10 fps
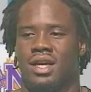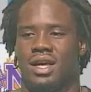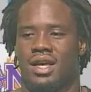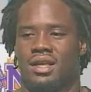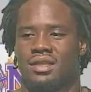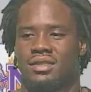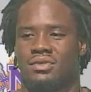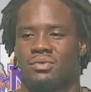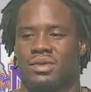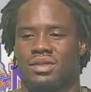and it's
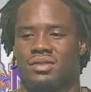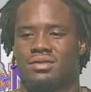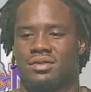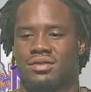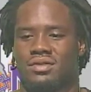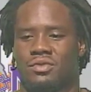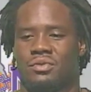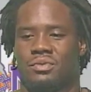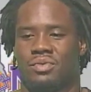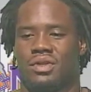going to
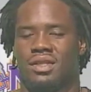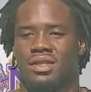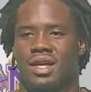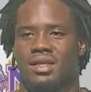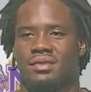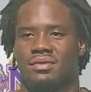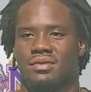be pretty exciting.